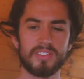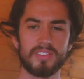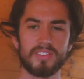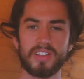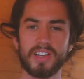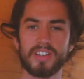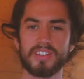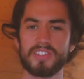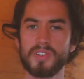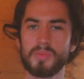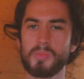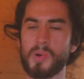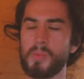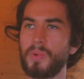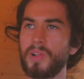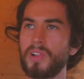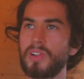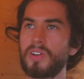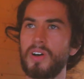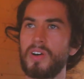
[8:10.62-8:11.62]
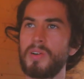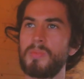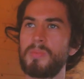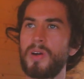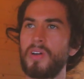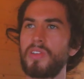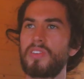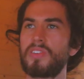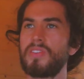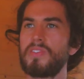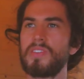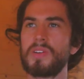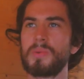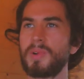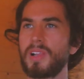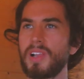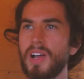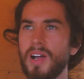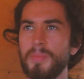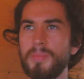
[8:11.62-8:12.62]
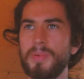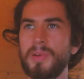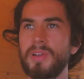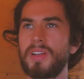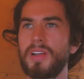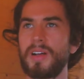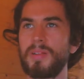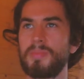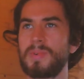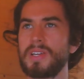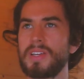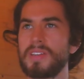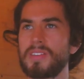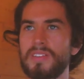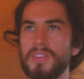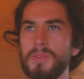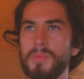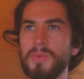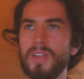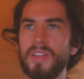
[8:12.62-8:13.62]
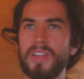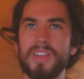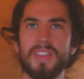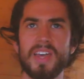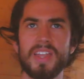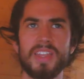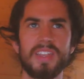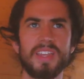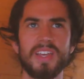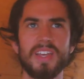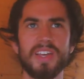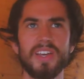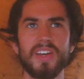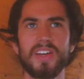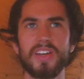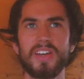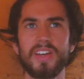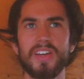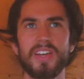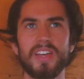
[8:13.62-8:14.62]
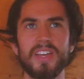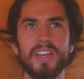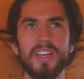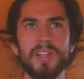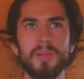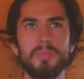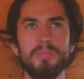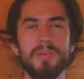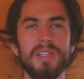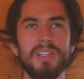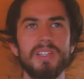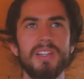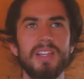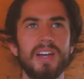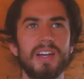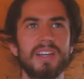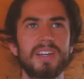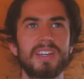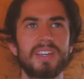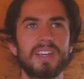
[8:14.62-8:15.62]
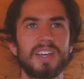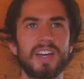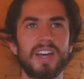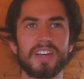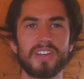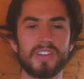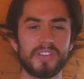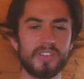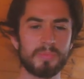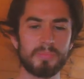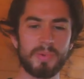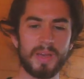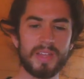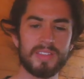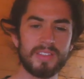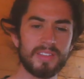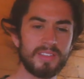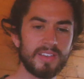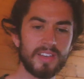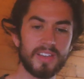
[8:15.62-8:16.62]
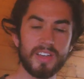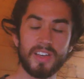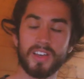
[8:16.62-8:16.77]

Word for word: it's like someone will come or something will happen and I'll meet someone and then it'll be like, I could spend